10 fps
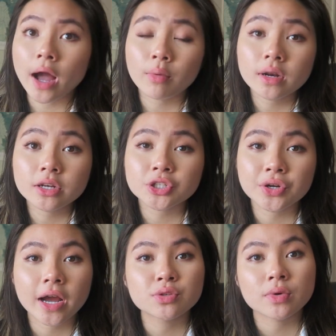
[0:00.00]
I want to
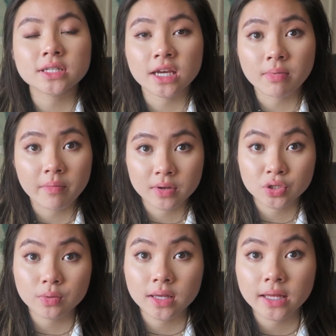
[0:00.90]
show you guys one tip I've
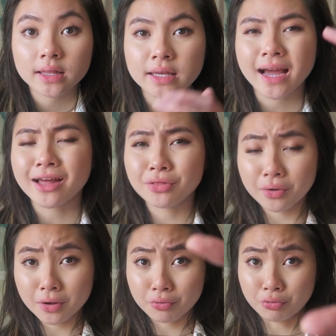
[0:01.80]
been doing lately. I
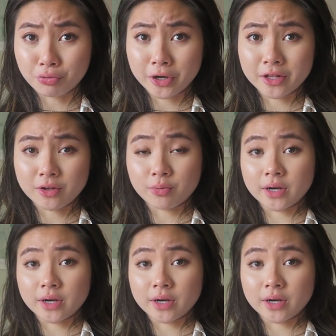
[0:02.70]
look really